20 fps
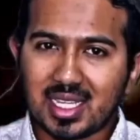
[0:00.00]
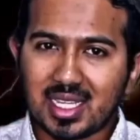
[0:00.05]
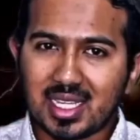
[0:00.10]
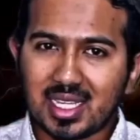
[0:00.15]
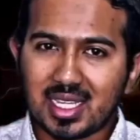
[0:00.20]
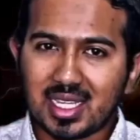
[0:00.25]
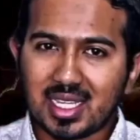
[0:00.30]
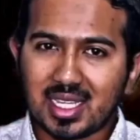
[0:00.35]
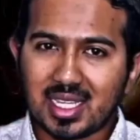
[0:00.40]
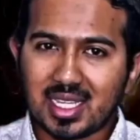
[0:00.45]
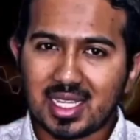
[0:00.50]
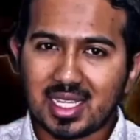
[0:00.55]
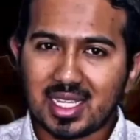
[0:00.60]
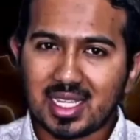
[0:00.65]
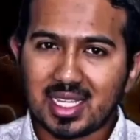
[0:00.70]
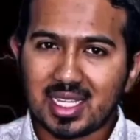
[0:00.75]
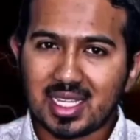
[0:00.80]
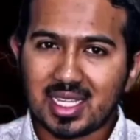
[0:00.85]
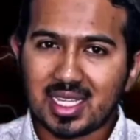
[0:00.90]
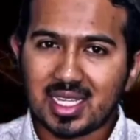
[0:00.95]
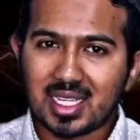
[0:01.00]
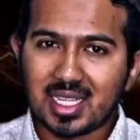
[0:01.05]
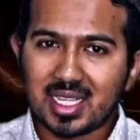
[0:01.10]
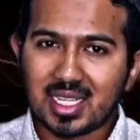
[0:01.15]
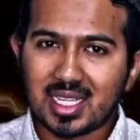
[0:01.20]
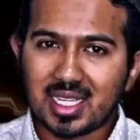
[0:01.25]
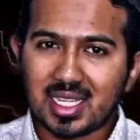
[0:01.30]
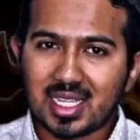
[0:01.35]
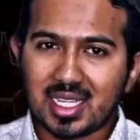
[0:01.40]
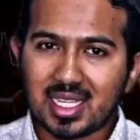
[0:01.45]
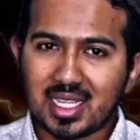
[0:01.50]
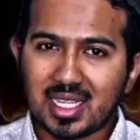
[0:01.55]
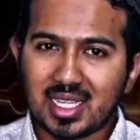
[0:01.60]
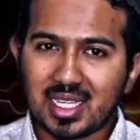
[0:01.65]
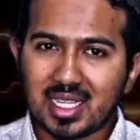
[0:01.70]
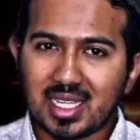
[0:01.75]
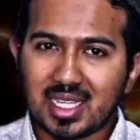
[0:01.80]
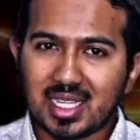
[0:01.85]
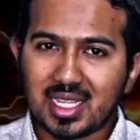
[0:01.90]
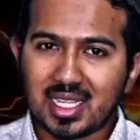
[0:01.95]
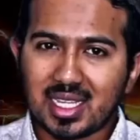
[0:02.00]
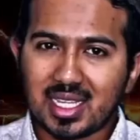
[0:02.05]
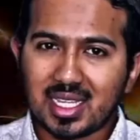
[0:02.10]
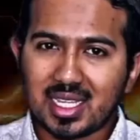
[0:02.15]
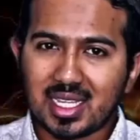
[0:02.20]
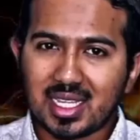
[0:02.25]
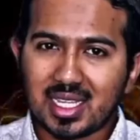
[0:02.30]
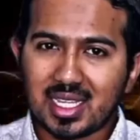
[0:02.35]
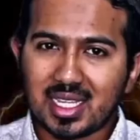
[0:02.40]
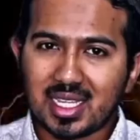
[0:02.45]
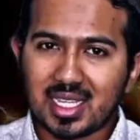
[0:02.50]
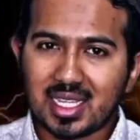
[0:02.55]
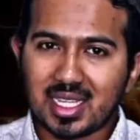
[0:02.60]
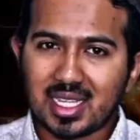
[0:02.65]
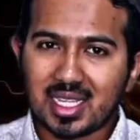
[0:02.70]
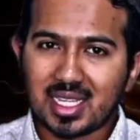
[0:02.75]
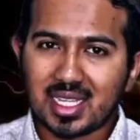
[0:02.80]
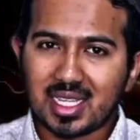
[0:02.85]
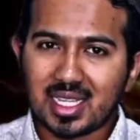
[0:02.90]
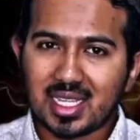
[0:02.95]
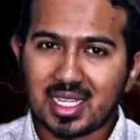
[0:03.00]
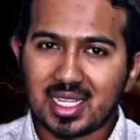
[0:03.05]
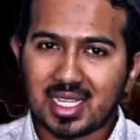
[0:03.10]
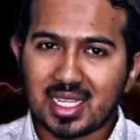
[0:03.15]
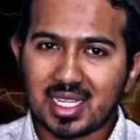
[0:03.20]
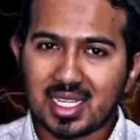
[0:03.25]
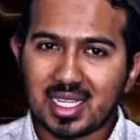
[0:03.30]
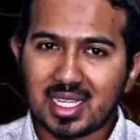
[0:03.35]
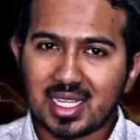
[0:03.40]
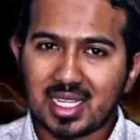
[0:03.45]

(silence)